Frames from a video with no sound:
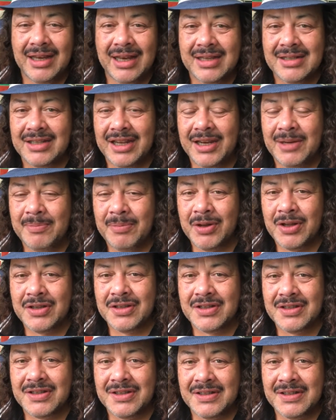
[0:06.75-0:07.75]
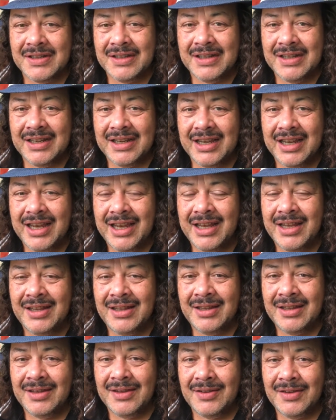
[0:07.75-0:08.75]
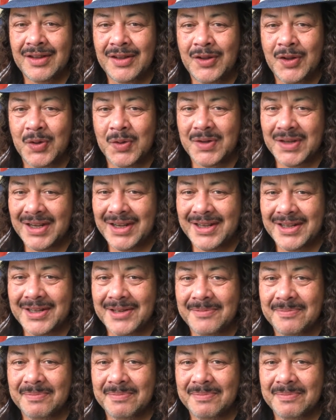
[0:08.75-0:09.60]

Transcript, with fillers: S8 Plus and the Note 8.